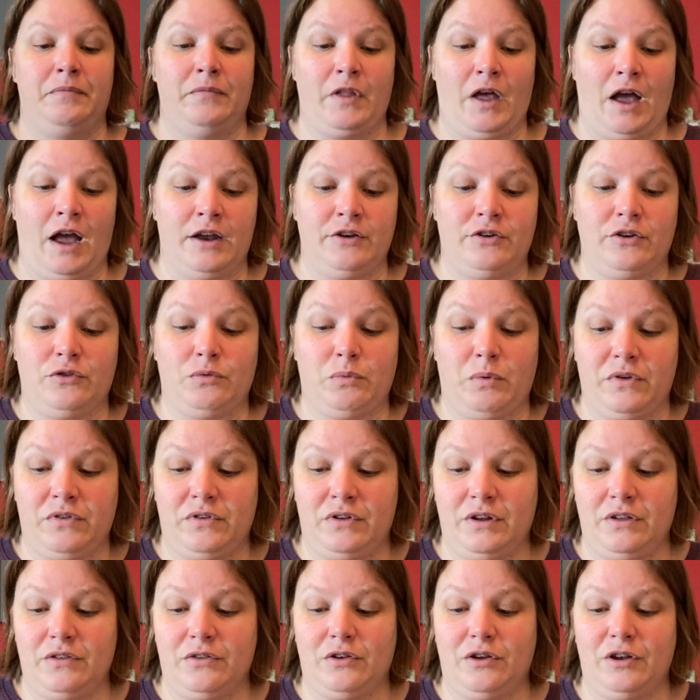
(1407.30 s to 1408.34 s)
I just
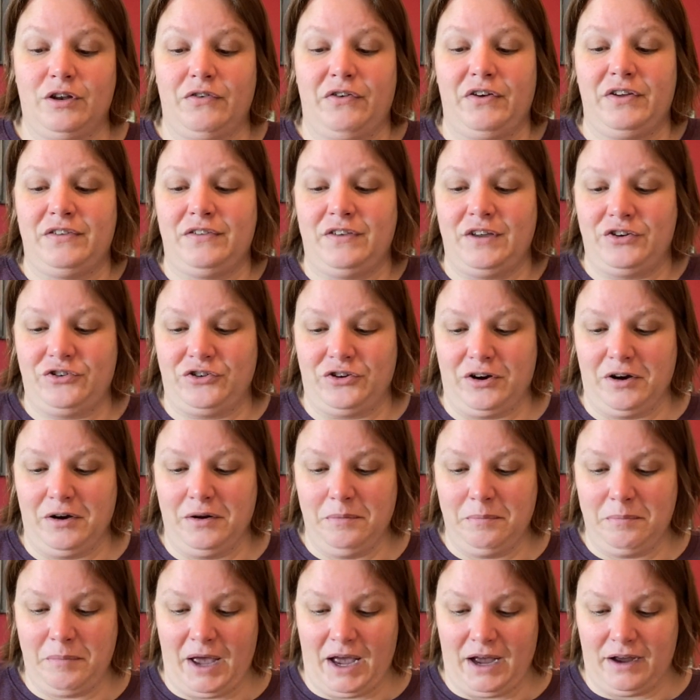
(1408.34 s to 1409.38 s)
wasn't as good of a
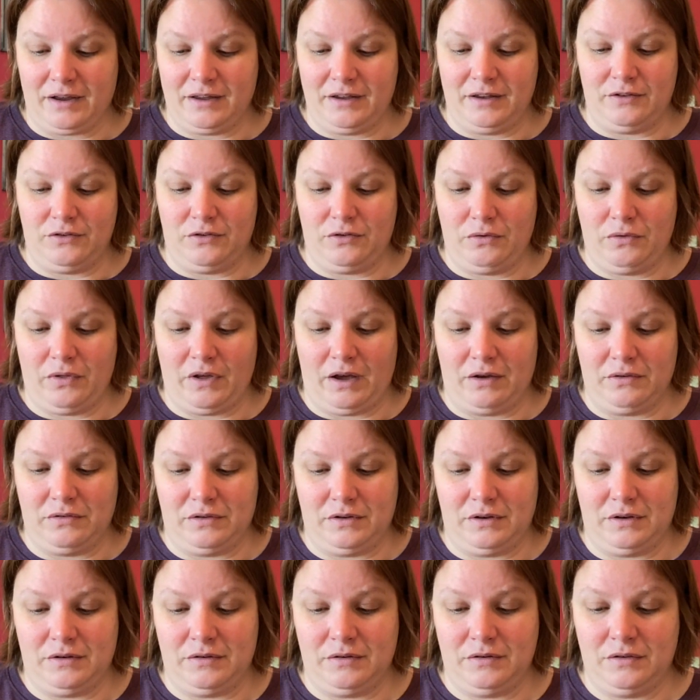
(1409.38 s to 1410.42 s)
stitcher back in
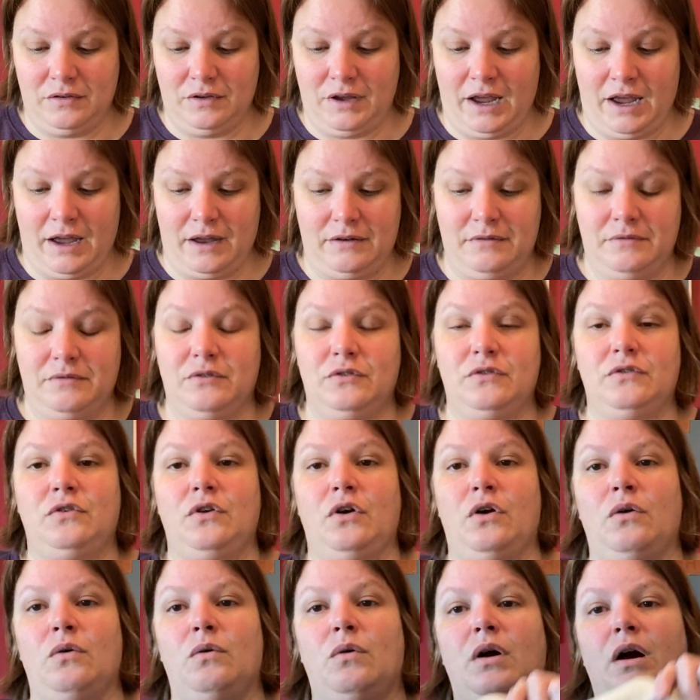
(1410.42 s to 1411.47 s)
2010.
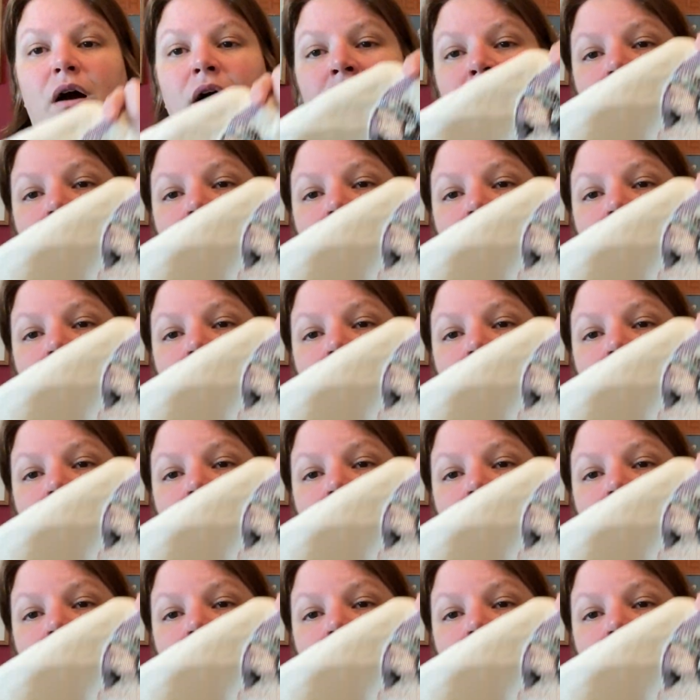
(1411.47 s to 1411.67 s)
So